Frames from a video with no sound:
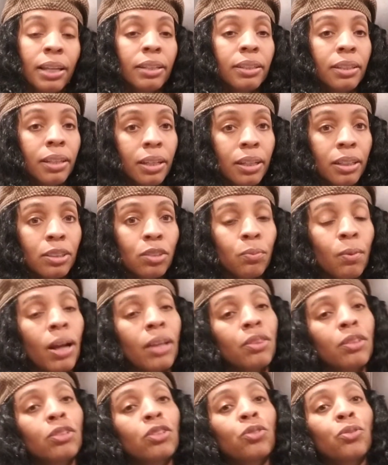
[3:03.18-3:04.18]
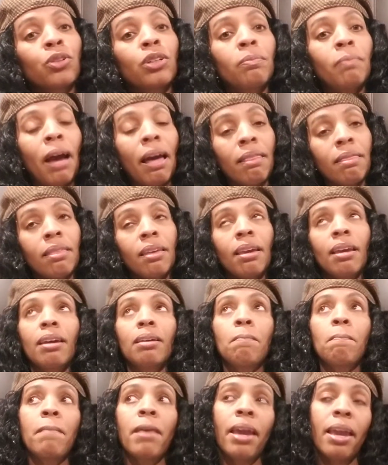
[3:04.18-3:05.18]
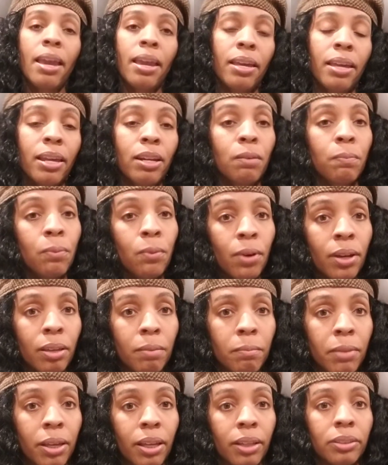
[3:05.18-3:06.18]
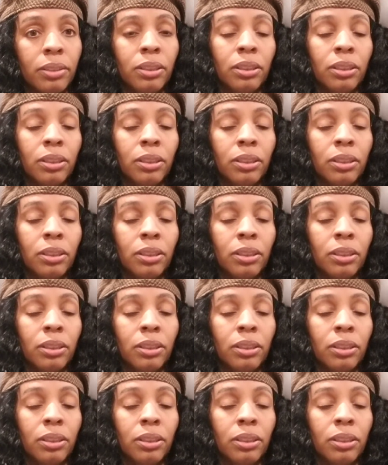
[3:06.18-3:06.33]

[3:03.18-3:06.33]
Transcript: does write the script, I then made an appointment